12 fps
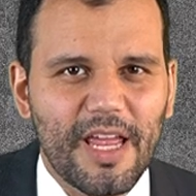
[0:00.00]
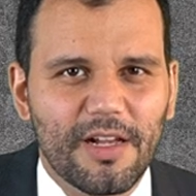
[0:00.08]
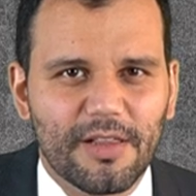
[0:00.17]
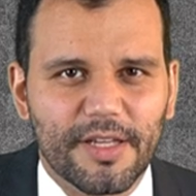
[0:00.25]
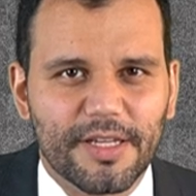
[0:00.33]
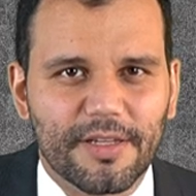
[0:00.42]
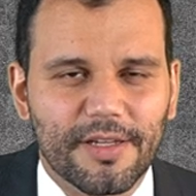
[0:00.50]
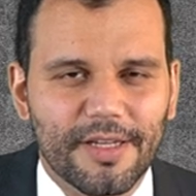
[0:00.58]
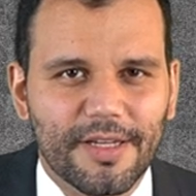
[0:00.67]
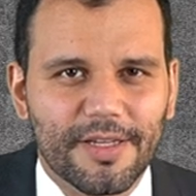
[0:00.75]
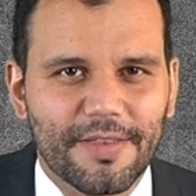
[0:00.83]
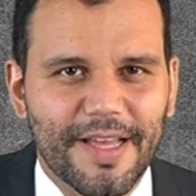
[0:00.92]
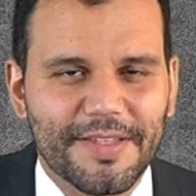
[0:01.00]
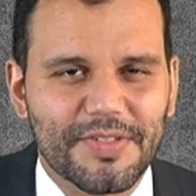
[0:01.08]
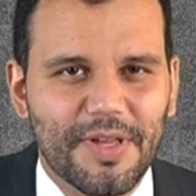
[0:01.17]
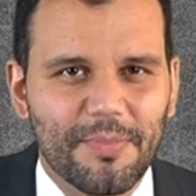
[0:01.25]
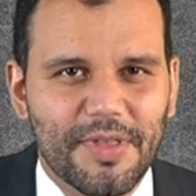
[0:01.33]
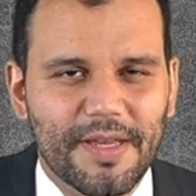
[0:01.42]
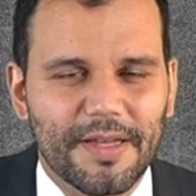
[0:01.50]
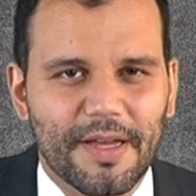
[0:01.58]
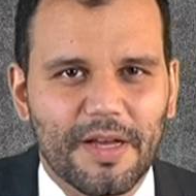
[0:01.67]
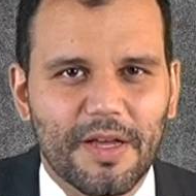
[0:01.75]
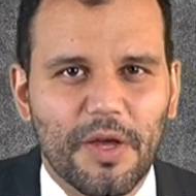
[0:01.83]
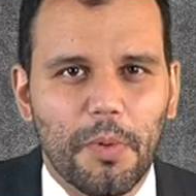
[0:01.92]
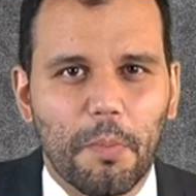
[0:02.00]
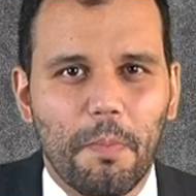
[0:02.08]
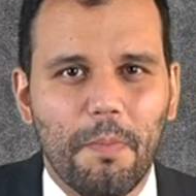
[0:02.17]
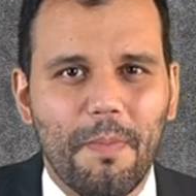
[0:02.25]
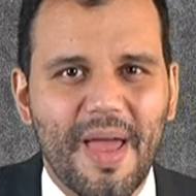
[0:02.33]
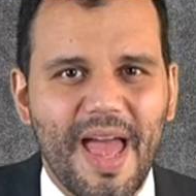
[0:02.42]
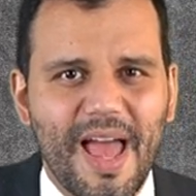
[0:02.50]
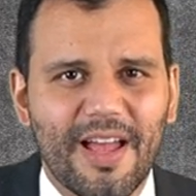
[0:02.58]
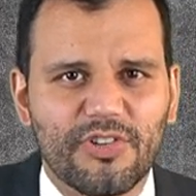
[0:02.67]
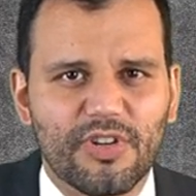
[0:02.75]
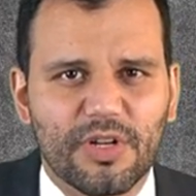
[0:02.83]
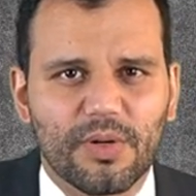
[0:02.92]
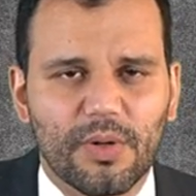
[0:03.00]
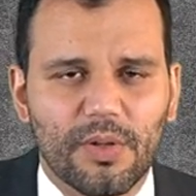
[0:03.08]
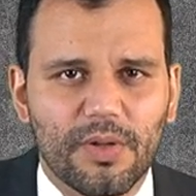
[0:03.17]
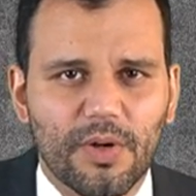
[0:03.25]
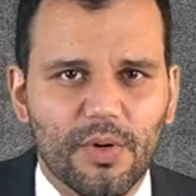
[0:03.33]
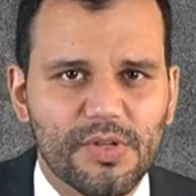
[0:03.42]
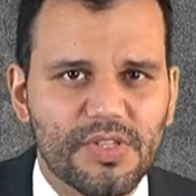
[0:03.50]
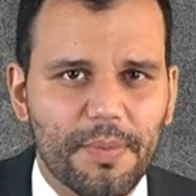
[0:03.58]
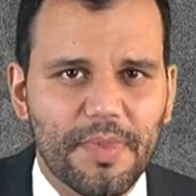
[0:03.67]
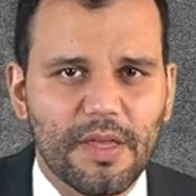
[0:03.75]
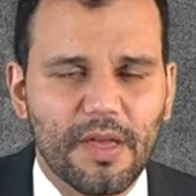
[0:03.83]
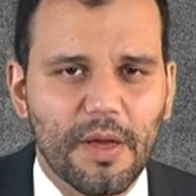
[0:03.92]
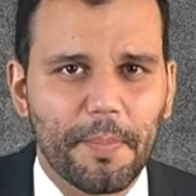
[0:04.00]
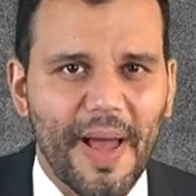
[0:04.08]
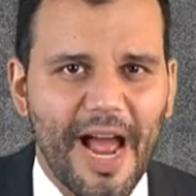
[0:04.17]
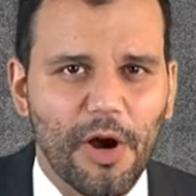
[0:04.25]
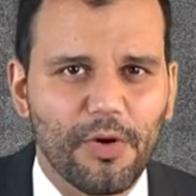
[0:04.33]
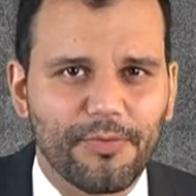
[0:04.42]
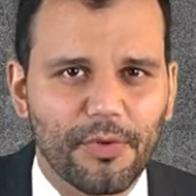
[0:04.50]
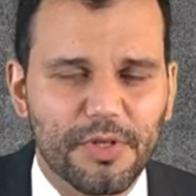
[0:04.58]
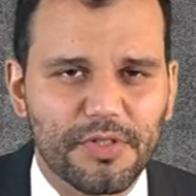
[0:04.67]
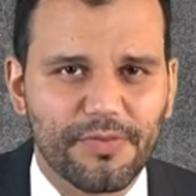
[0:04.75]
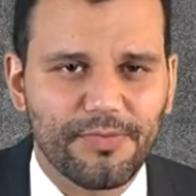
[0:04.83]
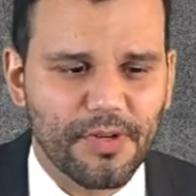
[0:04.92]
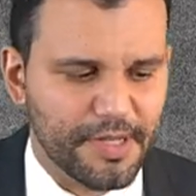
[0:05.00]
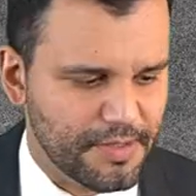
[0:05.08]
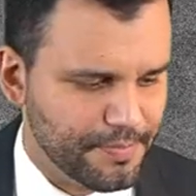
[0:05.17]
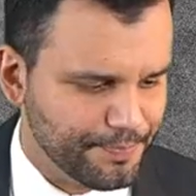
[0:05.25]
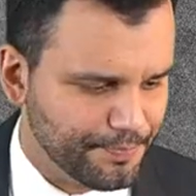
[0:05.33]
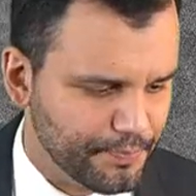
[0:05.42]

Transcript: inkling that something uh, magical or something powerful is afoot.